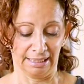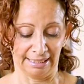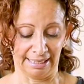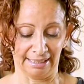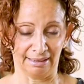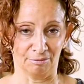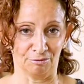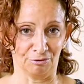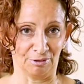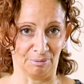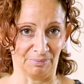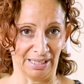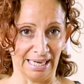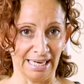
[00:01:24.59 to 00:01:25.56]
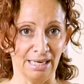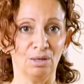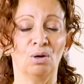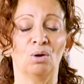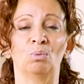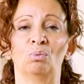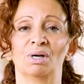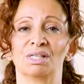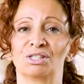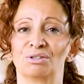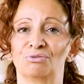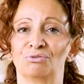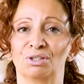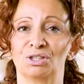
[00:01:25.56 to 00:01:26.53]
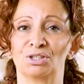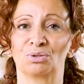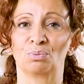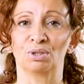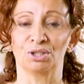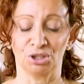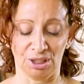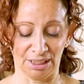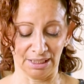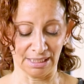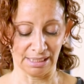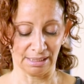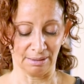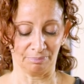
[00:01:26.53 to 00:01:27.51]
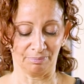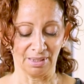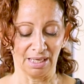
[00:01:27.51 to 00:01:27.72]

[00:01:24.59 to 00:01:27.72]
get them from there once you've finished watching us.